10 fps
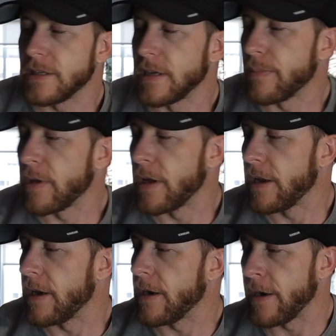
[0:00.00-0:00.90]
is
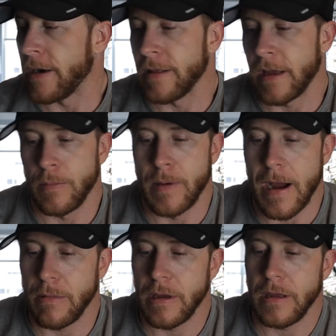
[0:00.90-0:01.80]
something that you
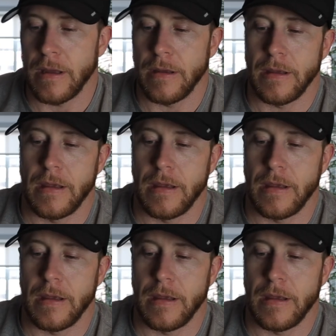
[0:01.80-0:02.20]
probably